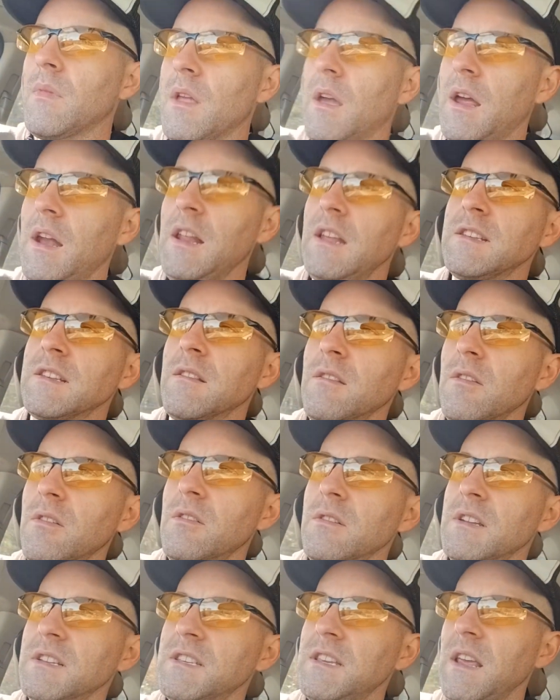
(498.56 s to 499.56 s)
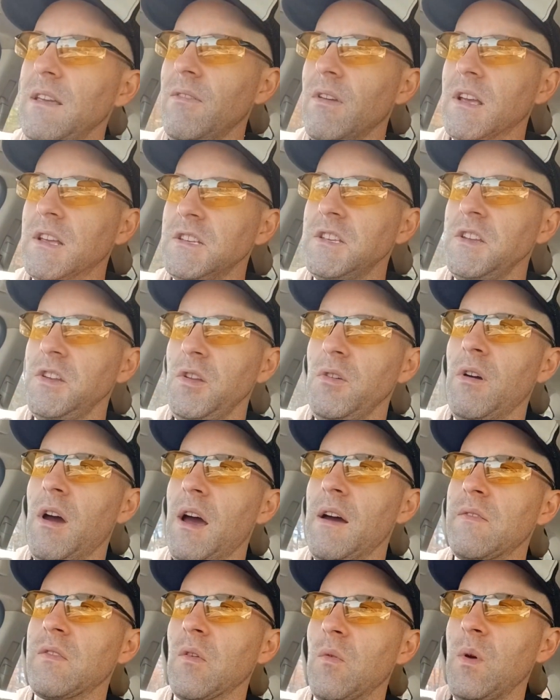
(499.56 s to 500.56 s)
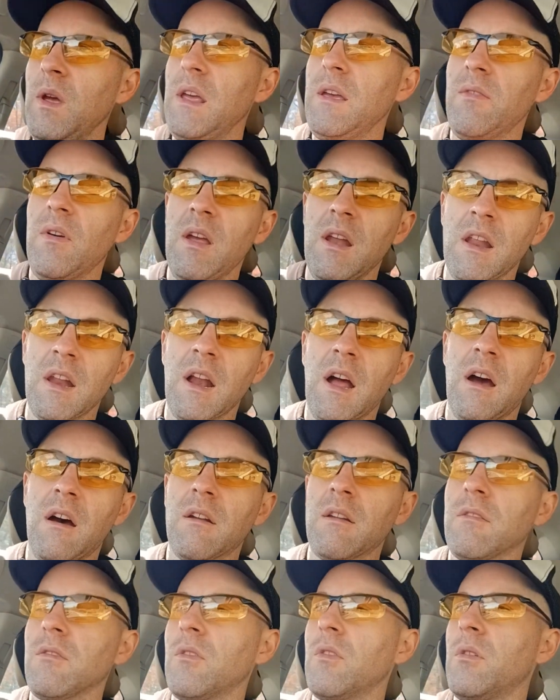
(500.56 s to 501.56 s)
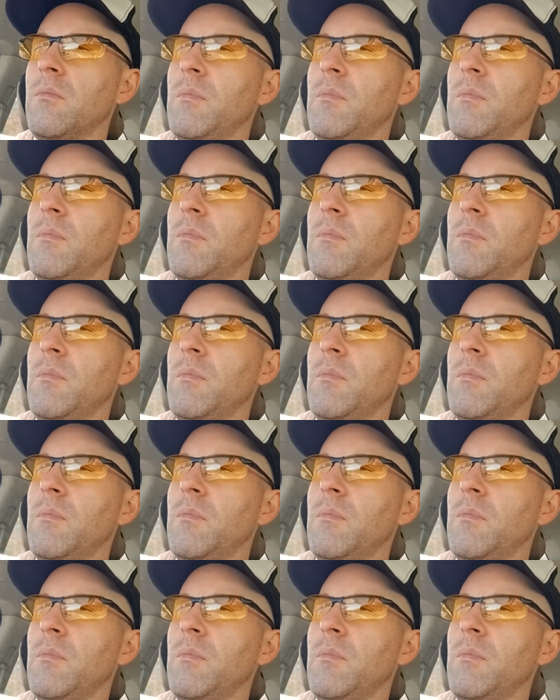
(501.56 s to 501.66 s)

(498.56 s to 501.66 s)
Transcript: it is a little deceiving because you do have to weave in and out a little